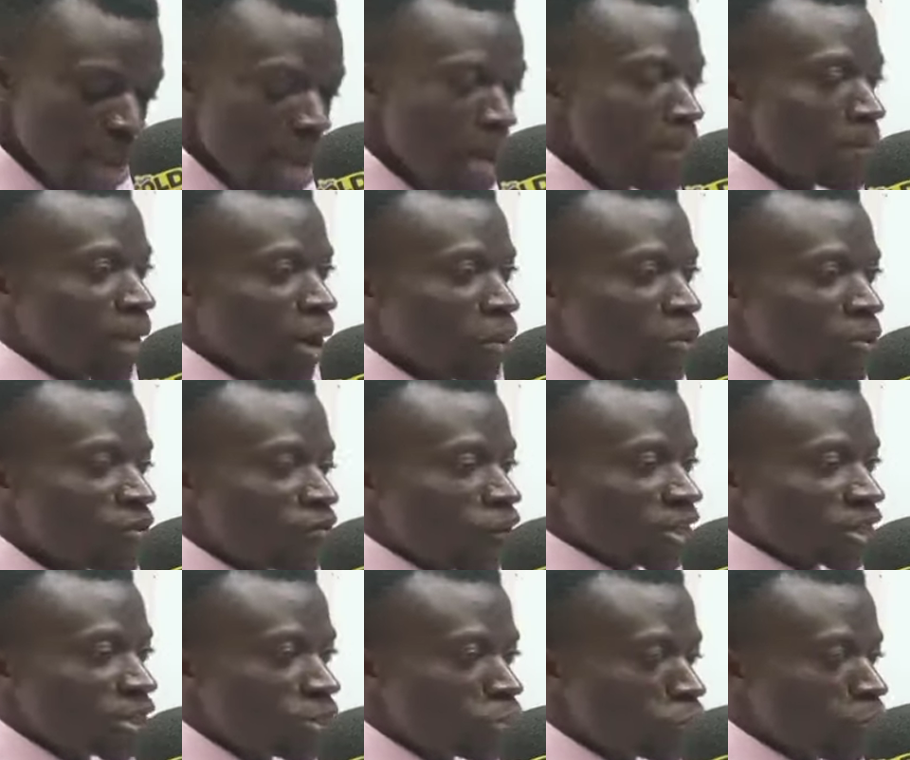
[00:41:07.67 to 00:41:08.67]
But we've
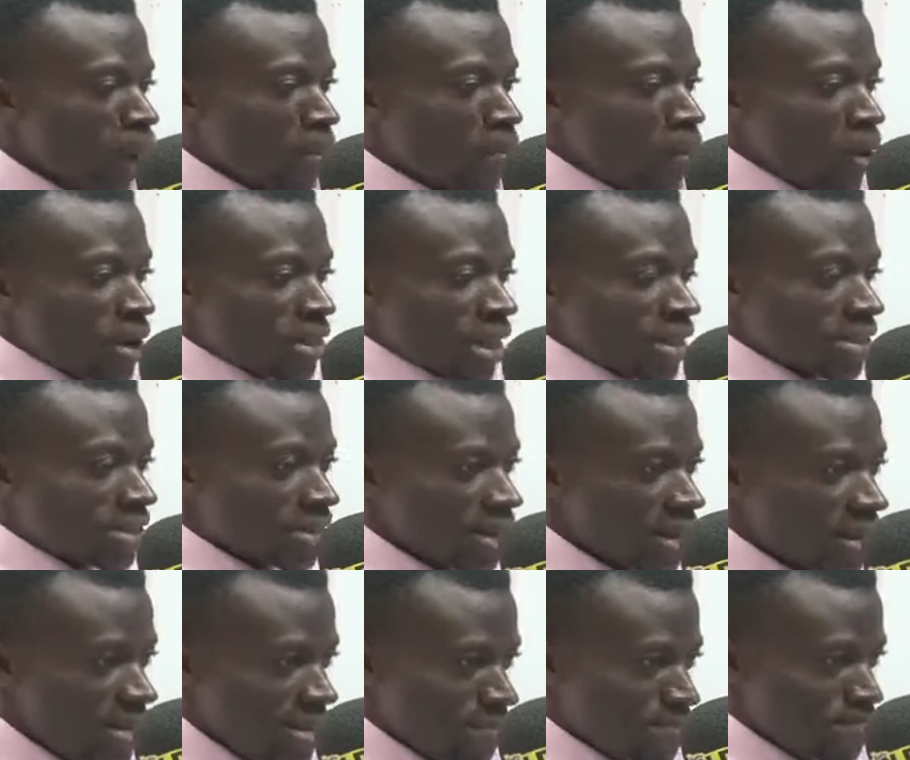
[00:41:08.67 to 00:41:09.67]
gotten to a point, as I
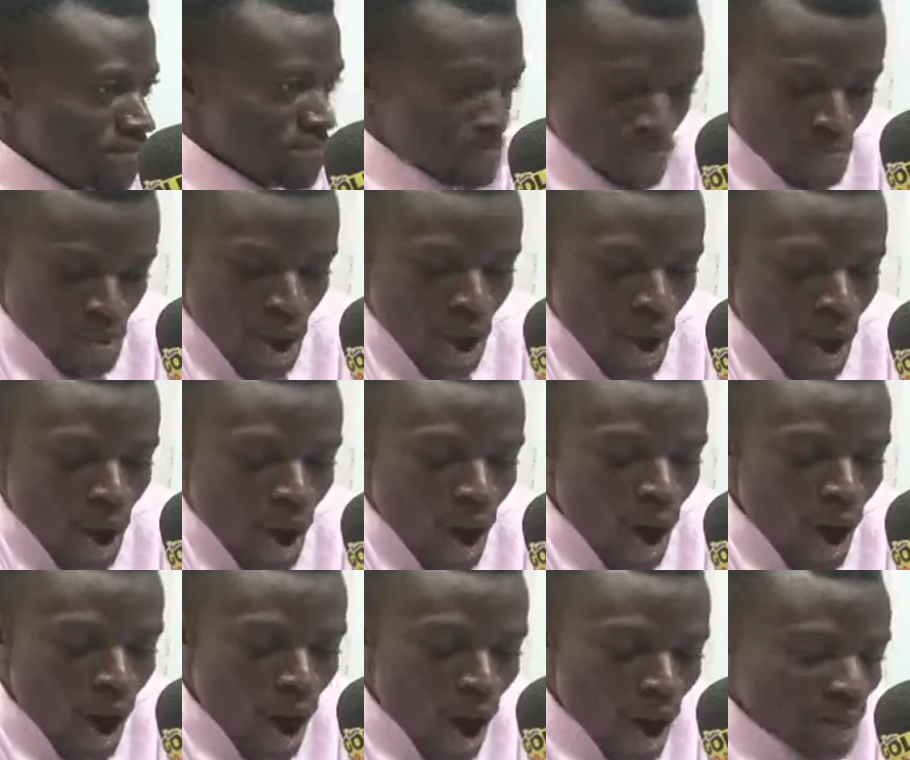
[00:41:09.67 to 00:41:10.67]
say,
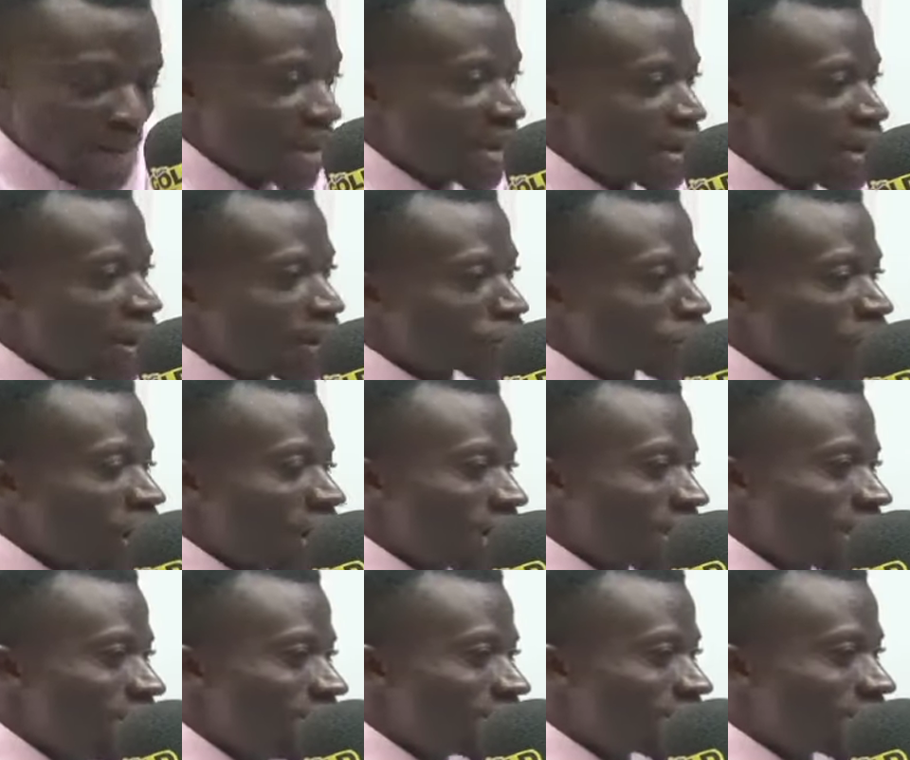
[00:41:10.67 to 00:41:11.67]
all the electoral
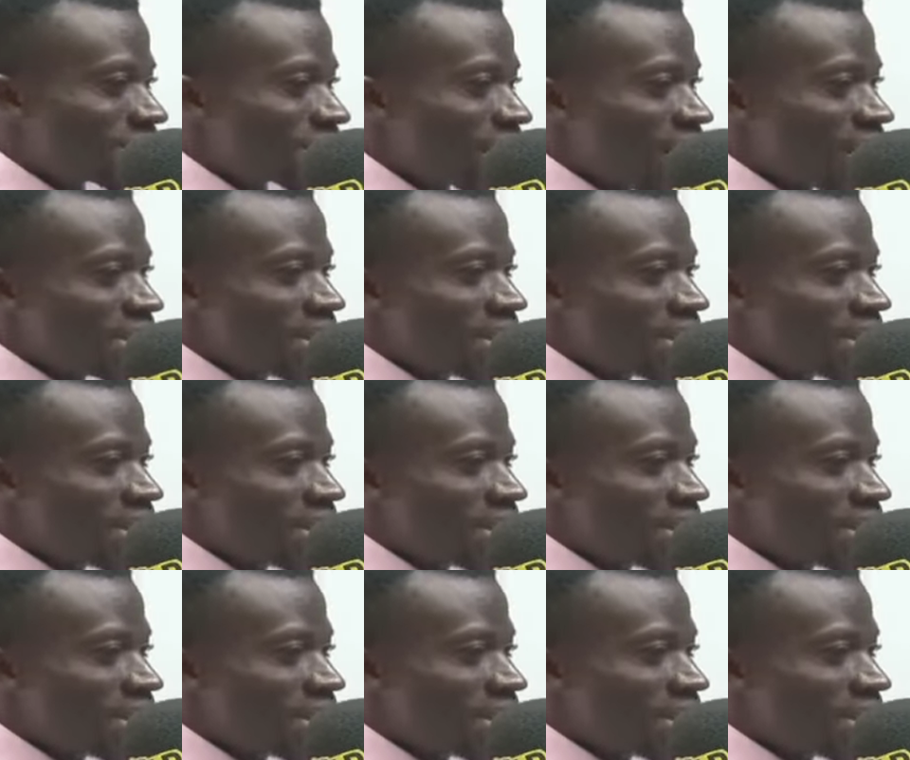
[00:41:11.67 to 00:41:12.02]
gains now,